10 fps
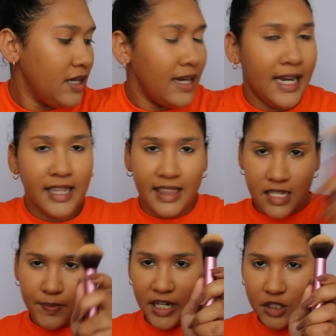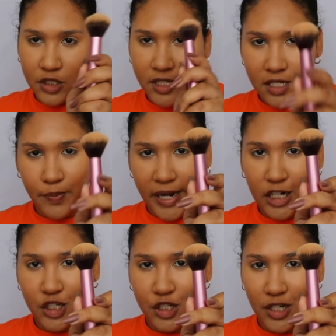like this brush. This
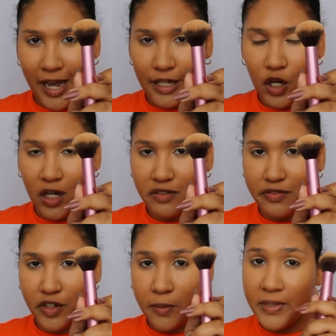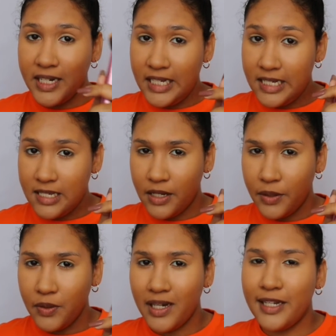brush I got from
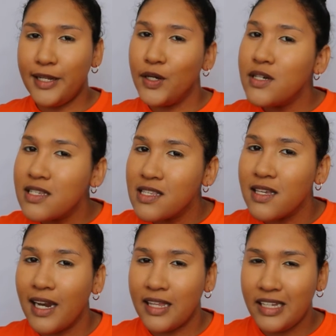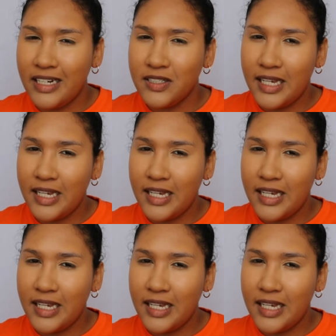Miniso. It looks like the Real